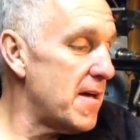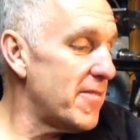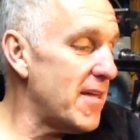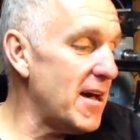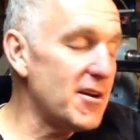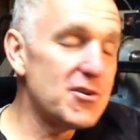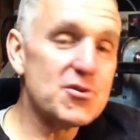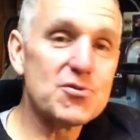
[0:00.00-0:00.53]

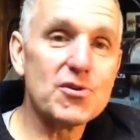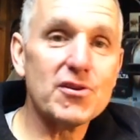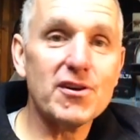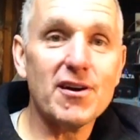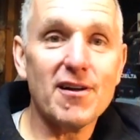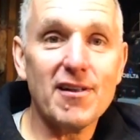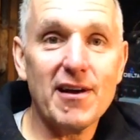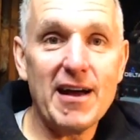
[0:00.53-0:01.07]
That is really
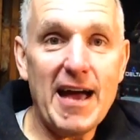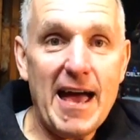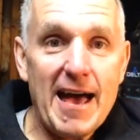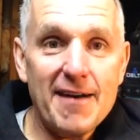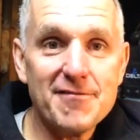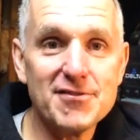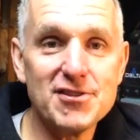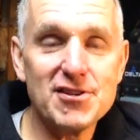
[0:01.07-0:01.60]
all I
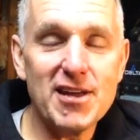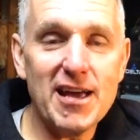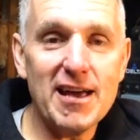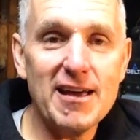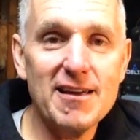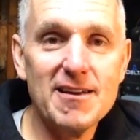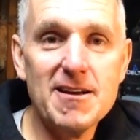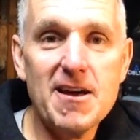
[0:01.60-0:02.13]
have
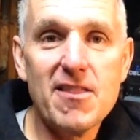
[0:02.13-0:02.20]
today.